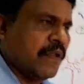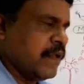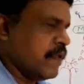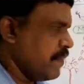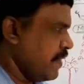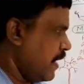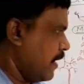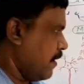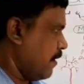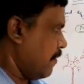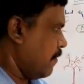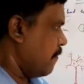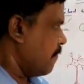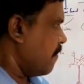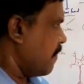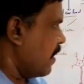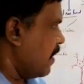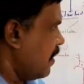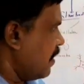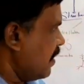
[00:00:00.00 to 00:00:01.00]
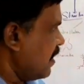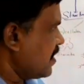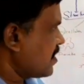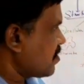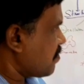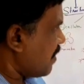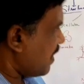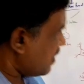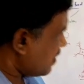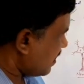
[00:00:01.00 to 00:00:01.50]
Then it's
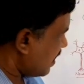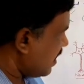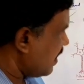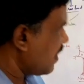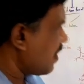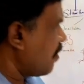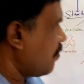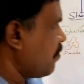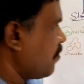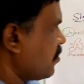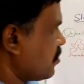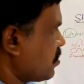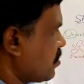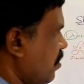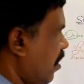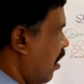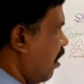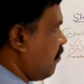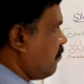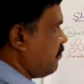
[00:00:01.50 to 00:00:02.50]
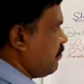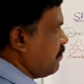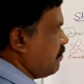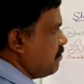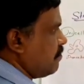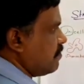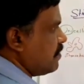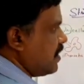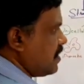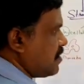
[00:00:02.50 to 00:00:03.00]
basically composed of,
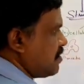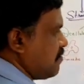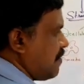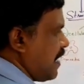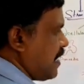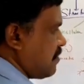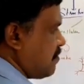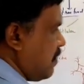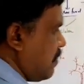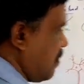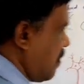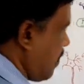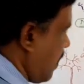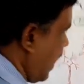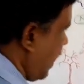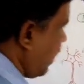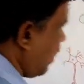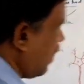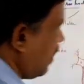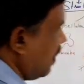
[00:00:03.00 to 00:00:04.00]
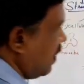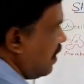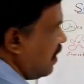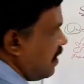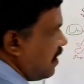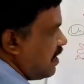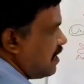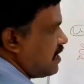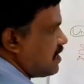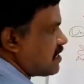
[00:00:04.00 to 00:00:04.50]
this plasma membrane
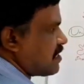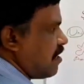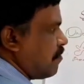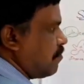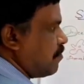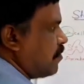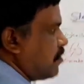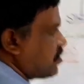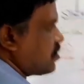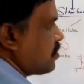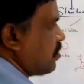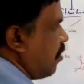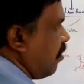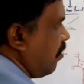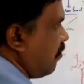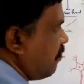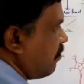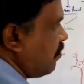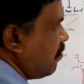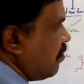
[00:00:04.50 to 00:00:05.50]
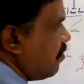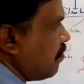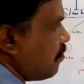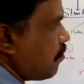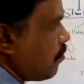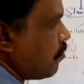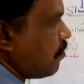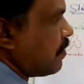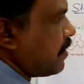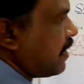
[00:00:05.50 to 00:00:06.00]
is composed of
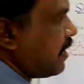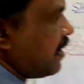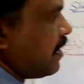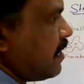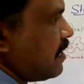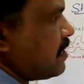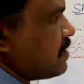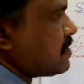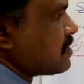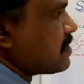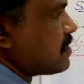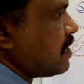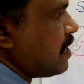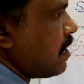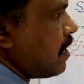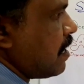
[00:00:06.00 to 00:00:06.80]
proteins